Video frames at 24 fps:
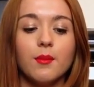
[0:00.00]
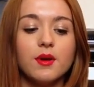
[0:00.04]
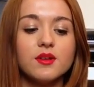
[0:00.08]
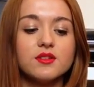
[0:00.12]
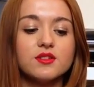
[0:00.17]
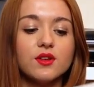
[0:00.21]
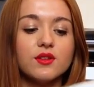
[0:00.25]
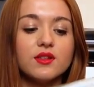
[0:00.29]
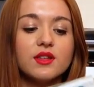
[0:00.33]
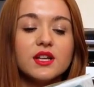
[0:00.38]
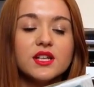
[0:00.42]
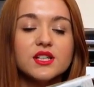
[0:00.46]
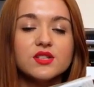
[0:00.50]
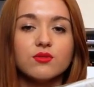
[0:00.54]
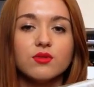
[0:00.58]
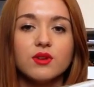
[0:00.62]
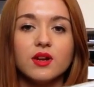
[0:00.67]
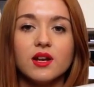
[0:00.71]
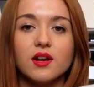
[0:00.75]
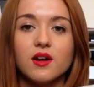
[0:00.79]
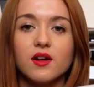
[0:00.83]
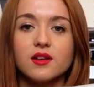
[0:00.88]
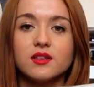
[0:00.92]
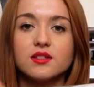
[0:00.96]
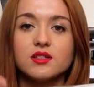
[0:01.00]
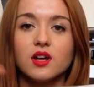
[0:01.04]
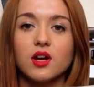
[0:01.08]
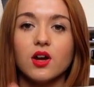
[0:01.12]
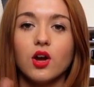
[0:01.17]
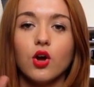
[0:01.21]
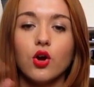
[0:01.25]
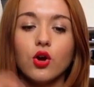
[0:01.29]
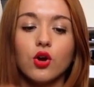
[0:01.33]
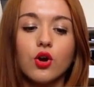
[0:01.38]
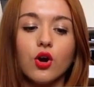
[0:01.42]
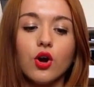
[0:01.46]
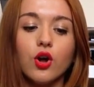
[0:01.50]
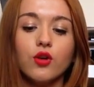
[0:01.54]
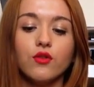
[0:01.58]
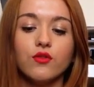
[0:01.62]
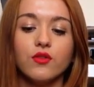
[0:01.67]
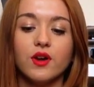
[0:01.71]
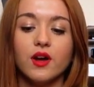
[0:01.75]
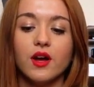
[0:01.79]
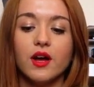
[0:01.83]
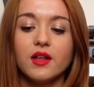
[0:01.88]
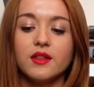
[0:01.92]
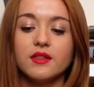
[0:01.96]
So these are really nice to hook
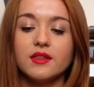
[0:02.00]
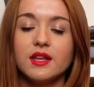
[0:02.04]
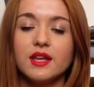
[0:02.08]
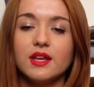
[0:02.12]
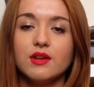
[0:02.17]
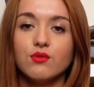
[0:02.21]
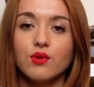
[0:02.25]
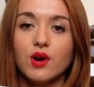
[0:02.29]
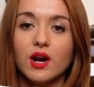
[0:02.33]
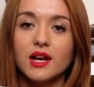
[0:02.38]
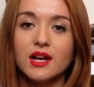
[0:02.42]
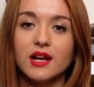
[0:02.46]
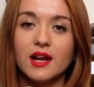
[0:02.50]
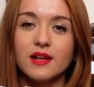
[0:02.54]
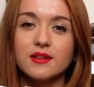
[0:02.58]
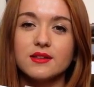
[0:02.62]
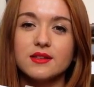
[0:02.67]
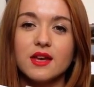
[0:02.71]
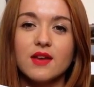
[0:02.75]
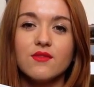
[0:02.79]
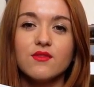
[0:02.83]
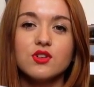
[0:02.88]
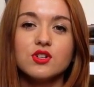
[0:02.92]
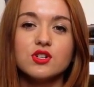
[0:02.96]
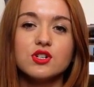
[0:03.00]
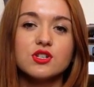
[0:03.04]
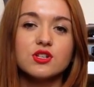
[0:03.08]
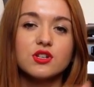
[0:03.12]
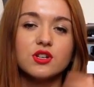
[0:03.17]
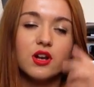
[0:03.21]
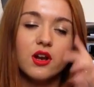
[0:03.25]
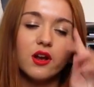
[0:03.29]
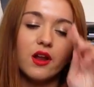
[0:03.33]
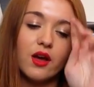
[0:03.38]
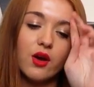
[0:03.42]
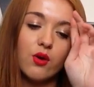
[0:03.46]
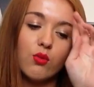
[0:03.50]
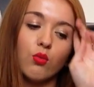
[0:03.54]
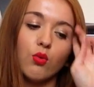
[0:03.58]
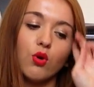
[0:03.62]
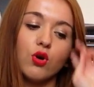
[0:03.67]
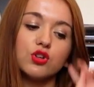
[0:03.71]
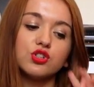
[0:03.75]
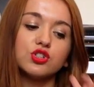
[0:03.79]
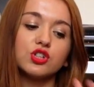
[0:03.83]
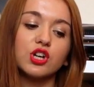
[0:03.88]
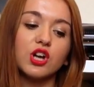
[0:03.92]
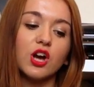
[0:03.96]
over the radiator if you're just going to like
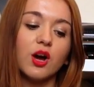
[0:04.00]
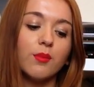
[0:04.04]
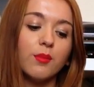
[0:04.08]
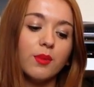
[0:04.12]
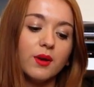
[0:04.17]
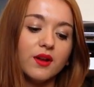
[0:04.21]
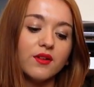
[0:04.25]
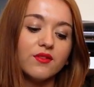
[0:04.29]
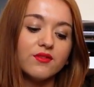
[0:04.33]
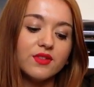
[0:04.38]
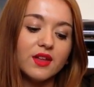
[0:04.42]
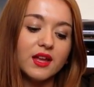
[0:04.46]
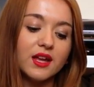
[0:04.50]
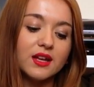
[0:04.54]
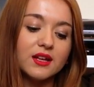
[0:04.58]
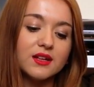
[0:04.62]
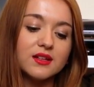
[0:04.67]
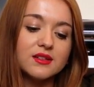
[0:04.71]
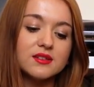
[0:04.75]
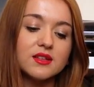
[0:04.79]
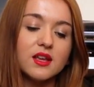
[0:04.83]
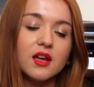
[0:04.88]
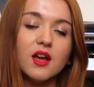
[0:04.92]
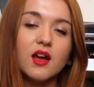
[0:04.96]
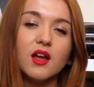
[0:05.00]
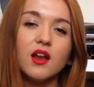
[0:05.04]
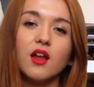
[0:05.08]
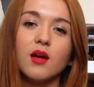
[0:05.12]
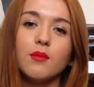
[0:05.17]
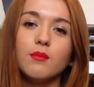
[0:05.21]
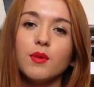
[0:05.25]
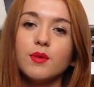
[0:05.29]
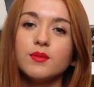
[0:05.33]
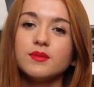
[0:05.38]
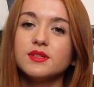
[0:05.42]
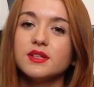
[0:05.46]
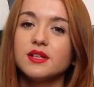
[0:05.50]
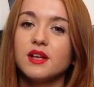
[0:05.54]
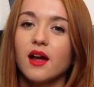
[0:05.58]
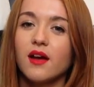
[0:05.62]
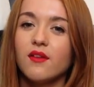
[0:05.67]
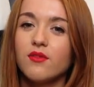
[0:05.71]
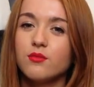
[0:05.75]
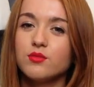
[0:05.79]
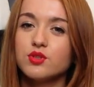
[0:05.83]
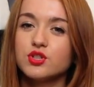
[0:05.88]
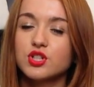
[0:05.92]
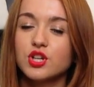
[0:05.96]
wash a couple of things. Like mum said, like,
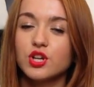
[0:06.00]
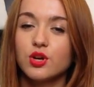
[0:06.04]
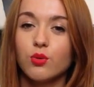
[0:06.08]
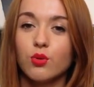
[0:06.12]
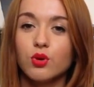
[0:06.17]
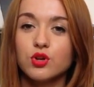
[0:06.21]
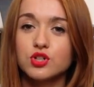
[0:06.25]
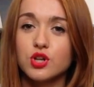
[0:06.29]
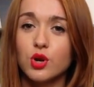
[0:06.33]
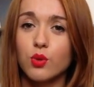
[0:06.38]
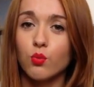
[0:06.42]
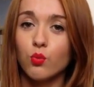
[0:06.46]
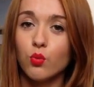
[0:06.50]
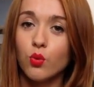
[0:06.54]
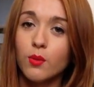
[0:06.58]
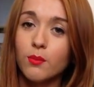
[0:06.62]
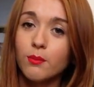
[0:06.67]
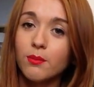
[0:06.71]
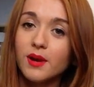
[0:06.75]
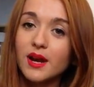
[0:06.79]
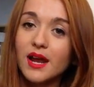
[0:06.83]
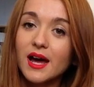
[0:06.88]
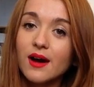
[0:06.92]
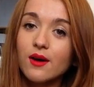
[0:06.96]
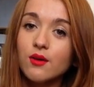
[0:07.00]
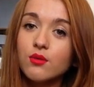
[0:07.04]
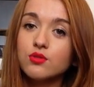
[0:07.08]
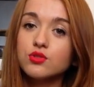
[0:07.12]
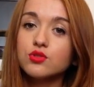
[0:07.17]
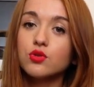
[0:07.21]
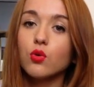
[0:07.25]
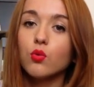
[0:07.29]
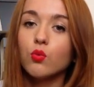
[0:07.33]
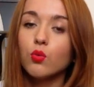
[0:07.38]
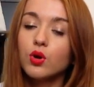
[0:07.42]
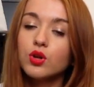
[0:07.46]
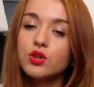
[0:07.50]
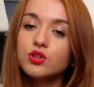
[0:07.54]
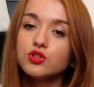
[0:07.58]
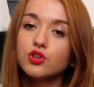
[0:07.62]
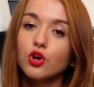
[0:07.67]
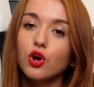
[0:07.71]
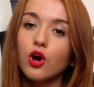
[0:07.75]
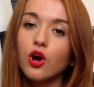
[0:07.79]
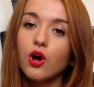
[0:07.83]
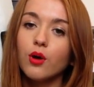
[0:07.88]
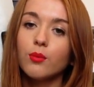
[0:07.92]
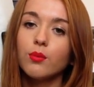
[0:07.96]
if I'm just going to wash like one blouse or one
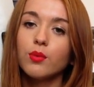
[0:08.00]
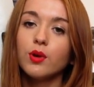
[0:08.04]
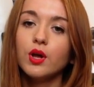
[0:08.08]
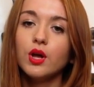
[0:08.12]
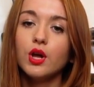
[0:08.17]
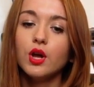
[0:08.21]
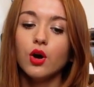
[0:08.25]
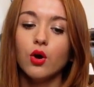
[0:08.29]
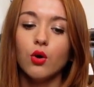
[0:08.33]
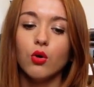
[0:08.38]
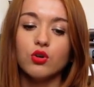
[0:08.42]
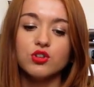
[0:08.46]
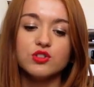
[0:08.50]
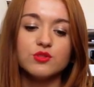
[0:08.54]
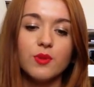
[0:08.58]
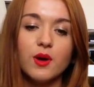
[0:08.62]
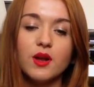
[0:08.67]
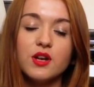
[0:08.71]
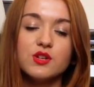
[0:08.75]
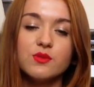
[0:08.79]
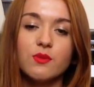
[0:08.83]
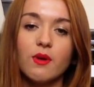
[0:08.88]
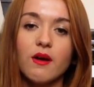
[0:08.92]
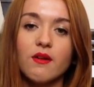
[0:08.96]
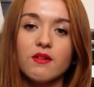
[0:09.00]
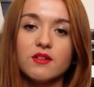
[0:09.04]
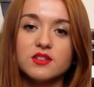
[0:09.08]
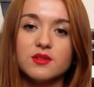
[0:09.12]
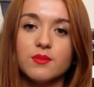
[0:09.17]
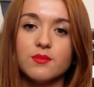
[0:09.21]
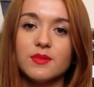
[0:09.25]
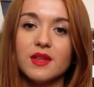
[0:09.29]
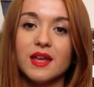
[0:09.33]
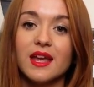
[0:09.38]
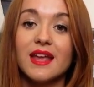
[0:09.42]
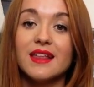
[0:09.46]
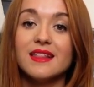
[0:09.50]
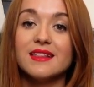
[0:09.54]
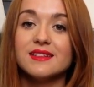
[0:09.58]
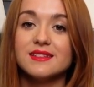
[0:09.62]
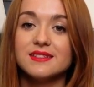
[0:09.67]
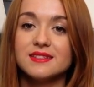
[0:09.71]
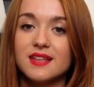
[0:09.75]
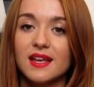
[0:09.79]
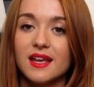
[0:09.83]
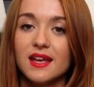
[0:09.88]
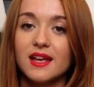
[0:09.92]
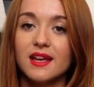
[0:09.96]
top or some underwear or something in the
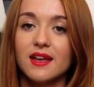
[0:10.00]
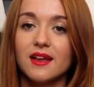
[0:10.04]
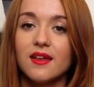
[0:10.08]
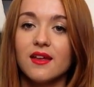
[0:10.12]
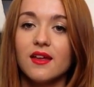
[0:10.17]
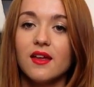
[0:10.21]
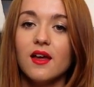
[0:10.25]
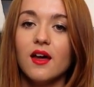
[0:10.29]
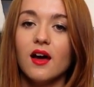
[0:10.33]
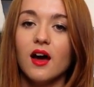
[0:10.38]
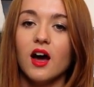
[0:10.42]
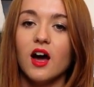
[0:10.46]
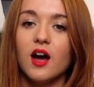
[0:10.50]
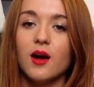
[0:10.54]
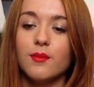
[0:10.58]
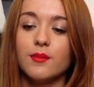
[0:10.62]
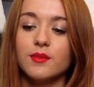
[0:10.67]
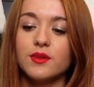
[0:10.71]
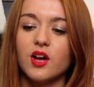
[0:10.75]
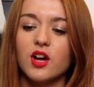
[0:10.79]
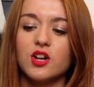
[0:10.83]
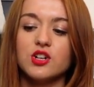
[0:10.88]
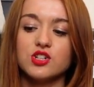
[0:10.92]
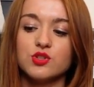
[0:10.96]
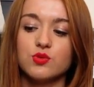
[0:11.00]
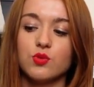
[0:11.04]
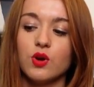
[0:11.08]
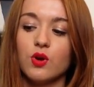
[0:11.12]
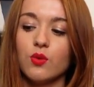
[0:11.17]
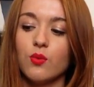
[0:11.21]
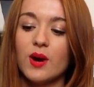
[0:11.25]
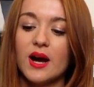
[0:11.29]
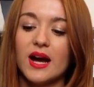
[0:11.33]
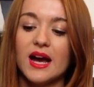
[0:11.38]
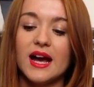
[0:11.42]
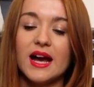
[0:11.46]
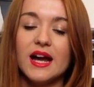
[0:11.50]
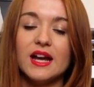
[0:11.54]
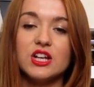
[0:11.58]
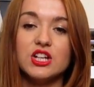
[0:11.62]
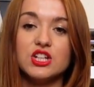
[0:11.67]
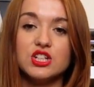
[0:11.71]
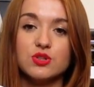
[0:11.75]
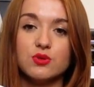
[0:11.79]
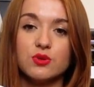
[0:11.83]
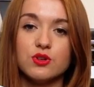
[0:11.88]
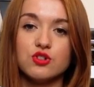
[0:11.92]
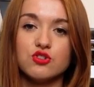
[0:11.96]
sink that I just want to wear and you
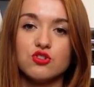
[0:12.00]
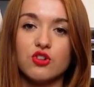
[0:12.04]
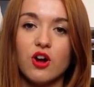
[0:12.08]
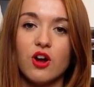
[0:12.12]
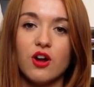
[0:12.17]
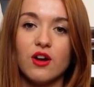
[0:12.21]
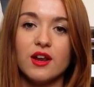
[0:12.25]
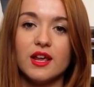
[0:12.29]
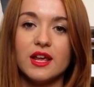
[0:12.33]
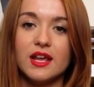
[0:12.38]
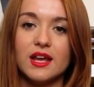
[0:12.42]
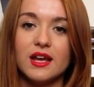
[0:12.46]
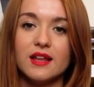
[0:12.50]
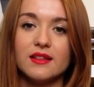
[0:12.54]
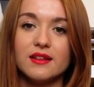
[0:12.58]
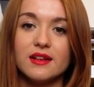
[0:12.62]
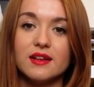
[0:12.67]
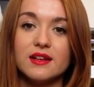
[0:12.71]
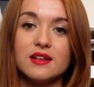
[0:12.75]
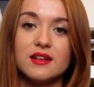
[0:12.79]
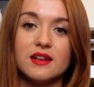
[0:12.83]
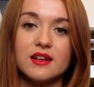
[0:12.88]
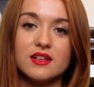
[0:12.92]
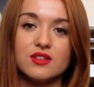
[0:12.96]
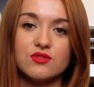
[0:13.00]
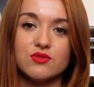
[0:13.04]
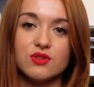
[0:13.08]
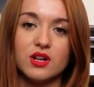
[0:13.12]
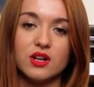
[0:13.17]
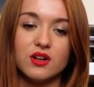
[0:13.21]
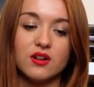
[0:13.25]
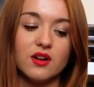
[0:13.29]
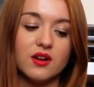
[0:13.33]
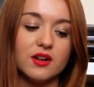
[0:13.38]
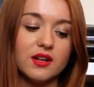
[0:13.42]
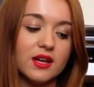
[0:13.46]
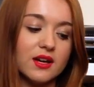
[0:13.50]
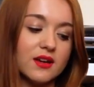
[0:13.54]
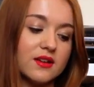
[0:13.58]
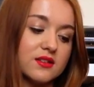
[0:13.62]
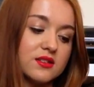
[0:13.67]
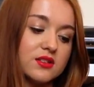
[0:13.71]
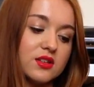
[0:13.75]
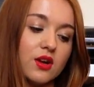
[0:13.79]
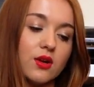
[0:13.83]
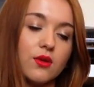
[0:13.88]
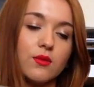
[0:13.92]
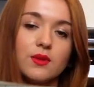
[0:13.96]
just want to dry it on here, then it's a really good idea.
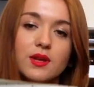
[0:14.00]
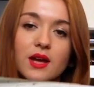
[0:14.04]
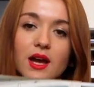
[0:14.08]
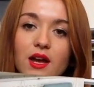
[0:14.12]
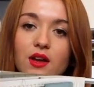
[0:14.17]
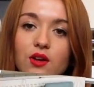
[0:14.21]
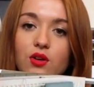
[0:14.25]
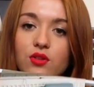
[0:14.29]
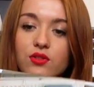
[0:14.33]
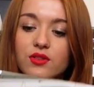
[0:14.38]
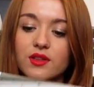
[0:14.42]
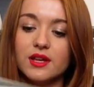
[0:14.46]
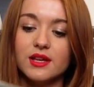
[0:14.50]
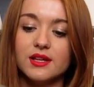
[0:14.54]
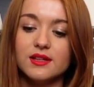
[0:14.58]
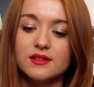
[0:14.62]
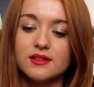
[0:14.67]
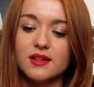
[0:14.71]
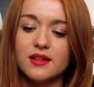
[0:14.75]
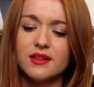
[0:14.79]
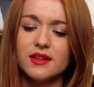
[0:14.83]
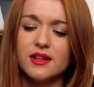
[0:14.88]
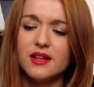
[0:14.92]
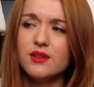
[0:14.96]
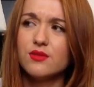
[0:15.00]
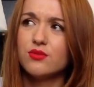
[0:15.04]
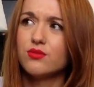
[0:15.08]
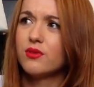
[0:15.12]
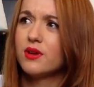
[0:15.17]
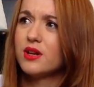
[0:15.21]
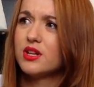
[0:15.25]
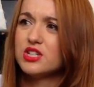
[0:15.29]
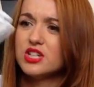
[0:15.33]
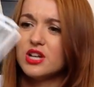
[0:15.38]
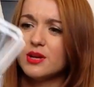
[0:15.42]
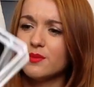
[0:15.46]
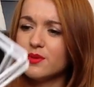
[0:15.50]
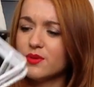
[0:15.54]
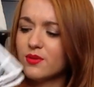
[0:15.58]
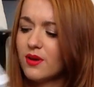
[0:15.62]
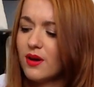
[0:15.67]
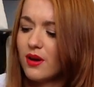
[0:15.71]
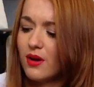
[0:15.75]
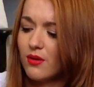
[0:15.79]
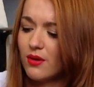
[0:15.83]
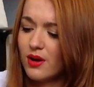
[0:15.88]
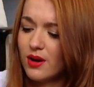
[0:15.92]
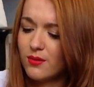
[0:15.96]
So yeah, got these, and these are really cheap as
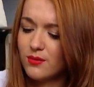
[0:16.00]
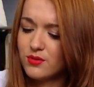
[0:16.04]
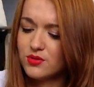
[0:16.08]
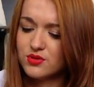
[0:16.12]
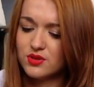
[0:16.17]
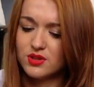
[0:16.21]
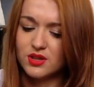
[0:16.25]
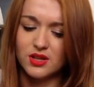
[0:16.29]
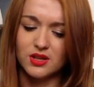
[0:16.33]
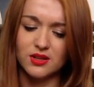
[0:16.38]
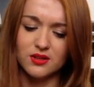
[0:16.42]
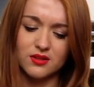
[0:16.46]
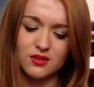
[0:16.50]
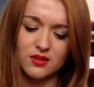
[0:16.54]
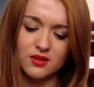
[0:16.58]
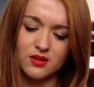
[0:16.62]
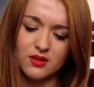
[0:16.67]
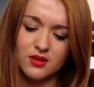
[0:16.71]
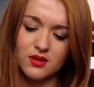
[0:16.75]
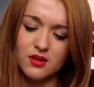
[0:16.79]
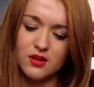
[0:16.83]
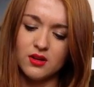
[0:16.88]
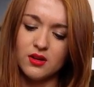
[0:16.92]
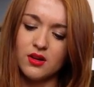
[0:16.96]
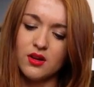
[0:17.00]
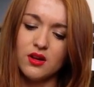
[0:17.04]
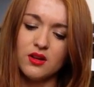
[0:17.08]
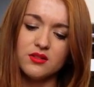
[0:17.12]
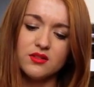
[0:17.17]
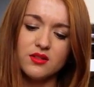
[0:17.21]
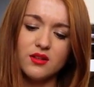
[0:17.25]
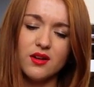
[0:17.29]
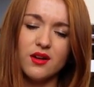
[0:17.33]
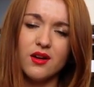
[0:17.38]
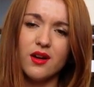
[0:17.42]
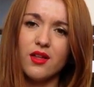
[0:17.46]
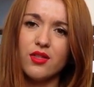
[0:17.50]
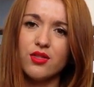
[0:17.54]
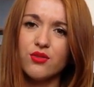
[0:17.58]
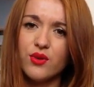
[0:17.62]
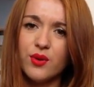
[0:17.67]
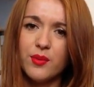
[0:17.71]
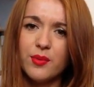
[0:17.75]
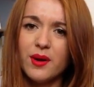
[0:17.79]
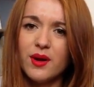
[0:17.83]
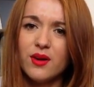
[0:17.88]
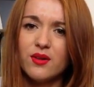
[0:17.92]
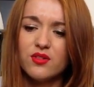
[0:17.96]
well. How much are these? I don't know, like
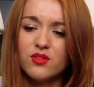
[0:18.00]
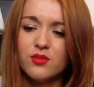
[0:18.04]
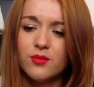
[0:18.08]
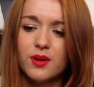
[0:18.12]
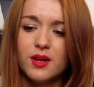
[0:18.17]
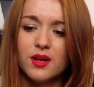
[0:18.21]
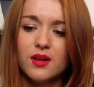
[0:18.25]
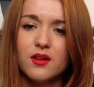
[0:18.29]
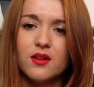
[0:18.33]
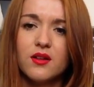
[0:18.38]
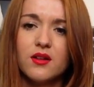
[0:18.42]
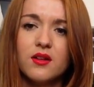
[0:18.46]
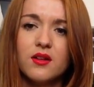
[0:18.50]
£3 or something.